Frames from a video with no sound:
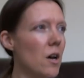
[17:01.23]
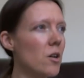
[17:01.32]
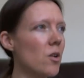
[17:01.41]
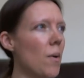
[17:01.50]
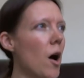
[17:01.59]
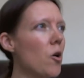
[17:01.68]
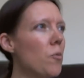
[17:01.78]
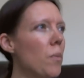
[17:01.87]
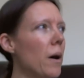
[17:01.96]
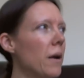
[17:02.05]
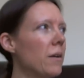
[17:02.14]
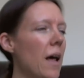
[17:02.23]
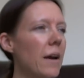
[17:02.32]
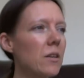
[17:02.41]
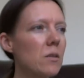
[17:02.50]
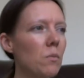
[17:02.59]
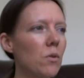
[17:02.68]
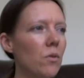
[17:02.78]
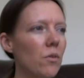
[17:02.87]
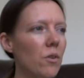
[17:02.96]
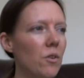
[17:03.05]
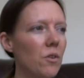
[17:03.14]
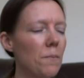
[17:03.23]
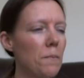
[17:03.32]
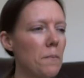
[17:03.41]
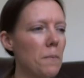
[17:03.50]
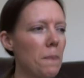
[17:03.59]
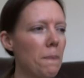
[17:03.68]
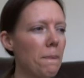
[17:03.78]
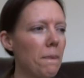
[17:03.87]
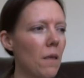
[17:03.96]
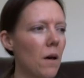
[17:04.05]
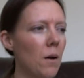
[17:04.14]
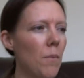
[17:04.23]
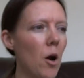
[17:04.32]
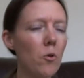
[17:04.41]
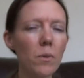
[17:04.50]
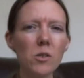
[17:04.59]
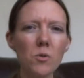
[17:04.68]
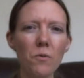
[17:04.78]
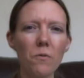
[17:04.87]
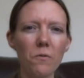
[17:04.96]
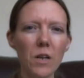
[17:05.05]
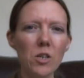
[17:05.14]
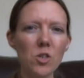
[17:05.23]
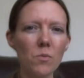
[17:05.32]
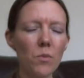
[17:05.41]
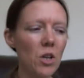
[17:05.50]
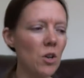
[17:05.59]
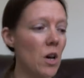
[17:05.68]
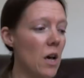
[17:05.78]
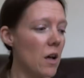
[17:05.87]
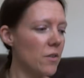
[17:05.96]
So I'm hoping next month, I'm hoping to have finished something.